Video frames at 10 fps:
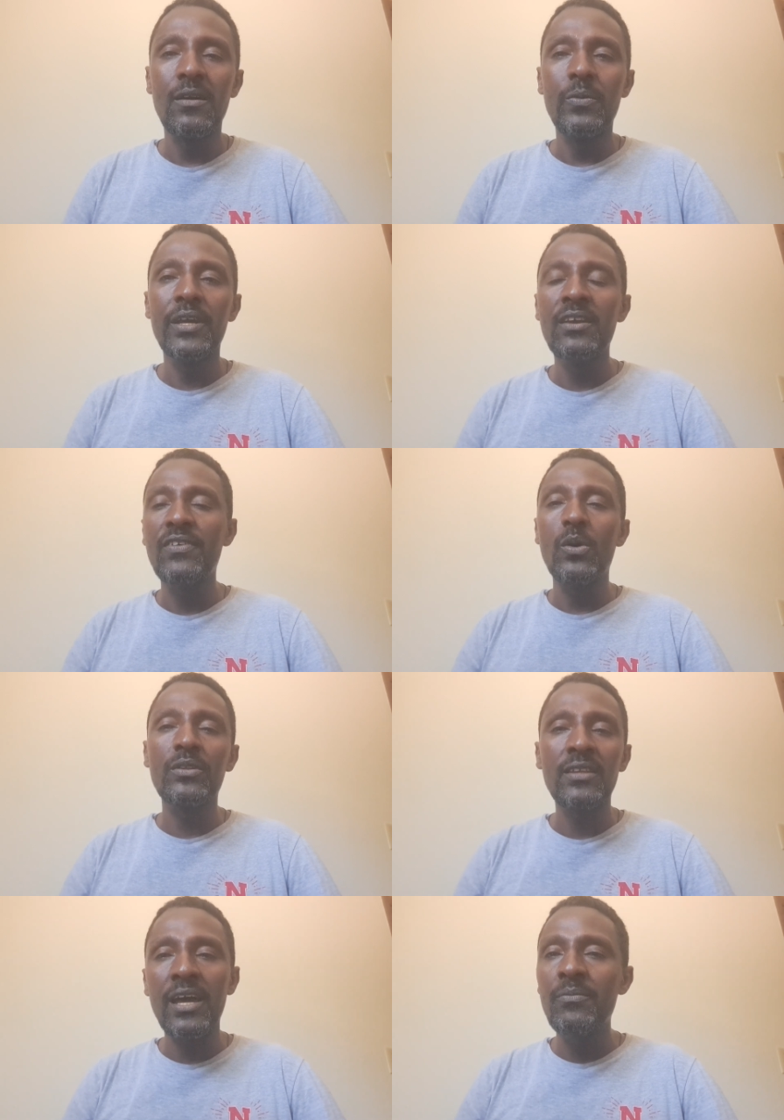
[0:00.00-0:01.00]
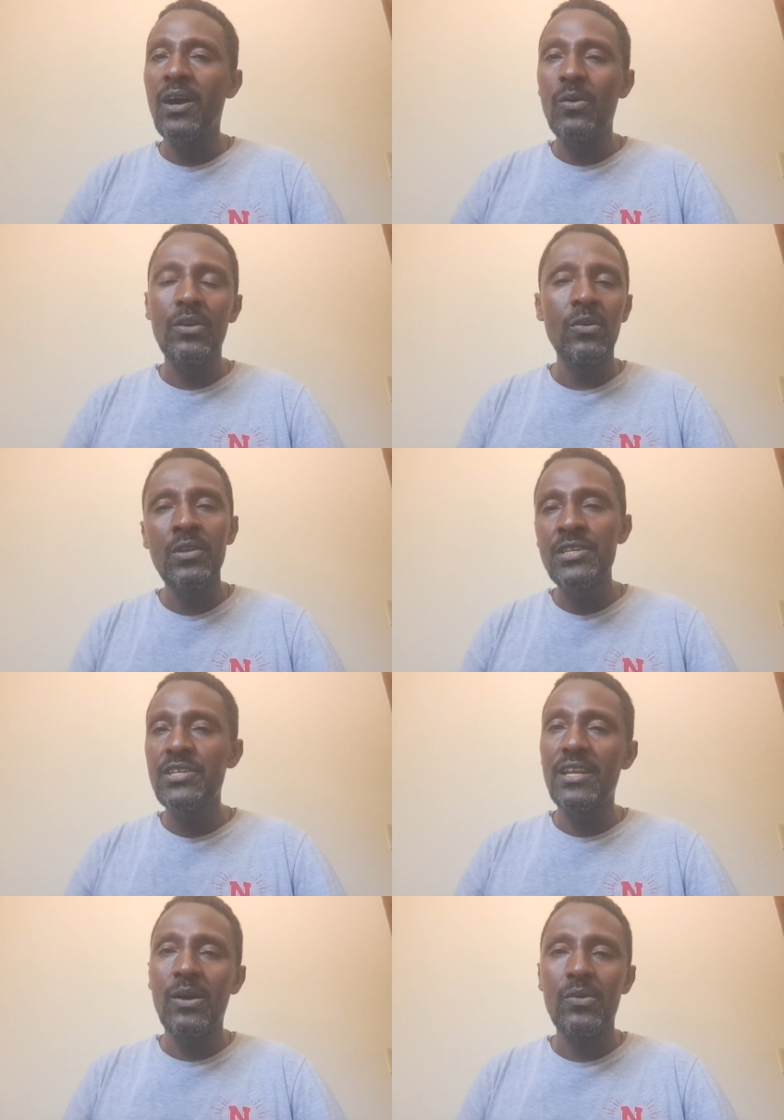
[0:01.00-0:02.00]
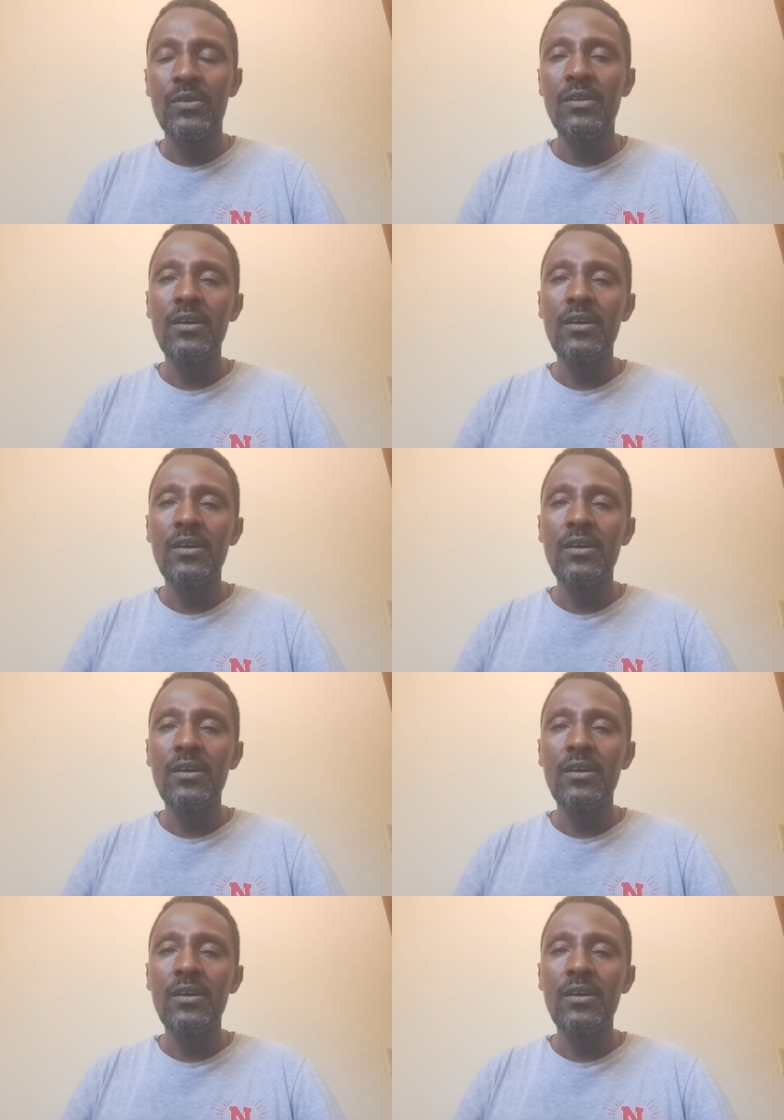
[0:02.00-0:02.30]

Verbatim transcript: We give our time, our knowledge, and our